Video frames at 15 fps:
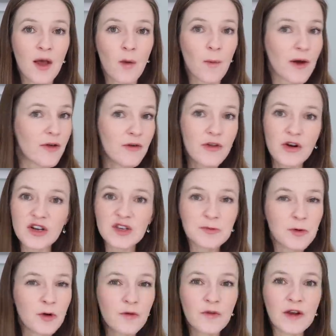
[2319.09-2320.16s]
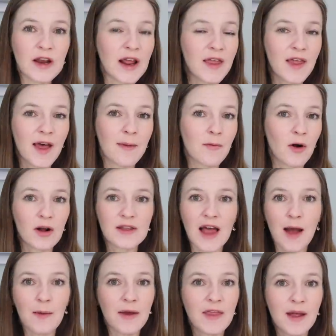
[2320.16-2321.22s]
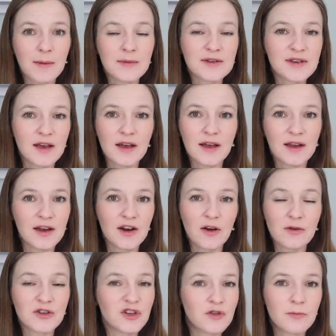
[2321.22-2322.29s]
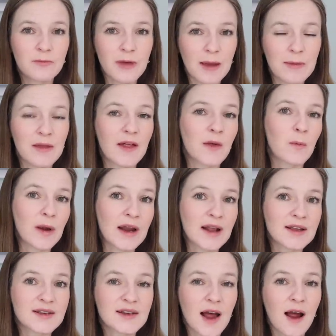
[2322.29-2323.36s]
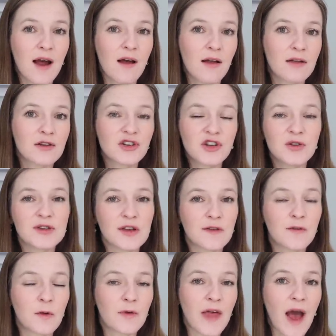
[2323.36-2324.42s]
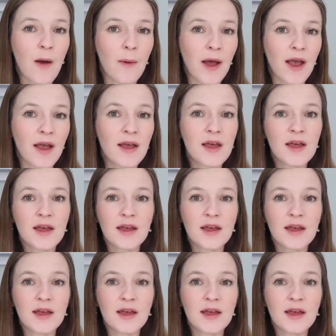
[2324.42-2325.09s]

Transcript: whether they're spoon feeding them or allowing them to, you know, do baby led weaning style, choosing food that way,